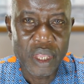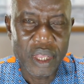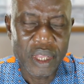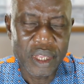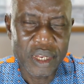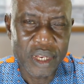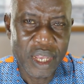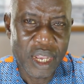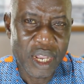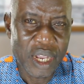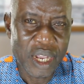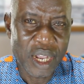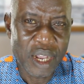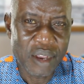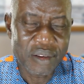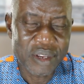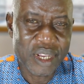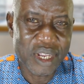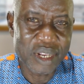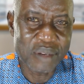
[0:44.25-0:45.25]
And
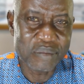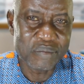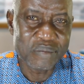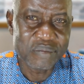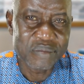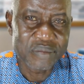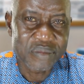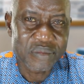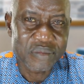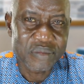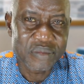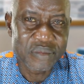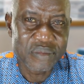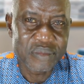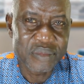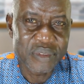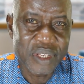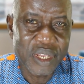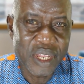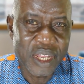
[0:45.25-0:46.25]
how come
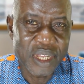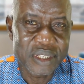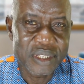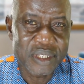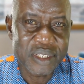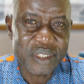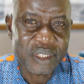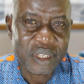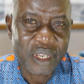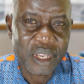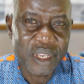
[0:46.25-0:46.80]
that